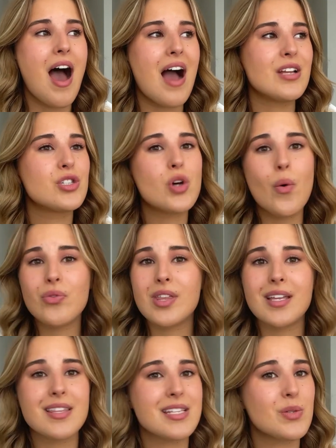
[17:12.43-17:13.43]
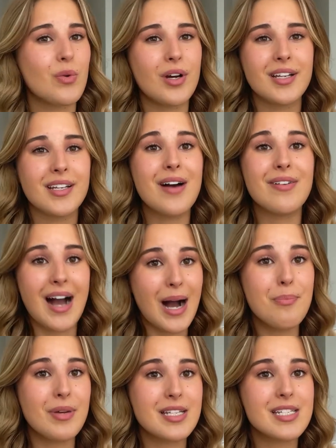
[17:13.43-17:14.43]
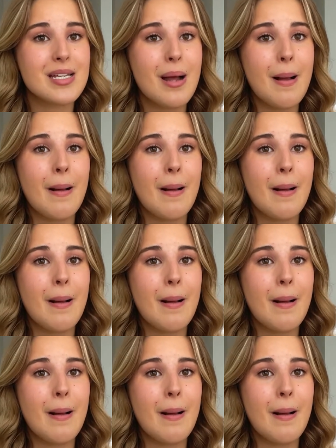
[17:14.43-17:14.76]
I don't think this would have happened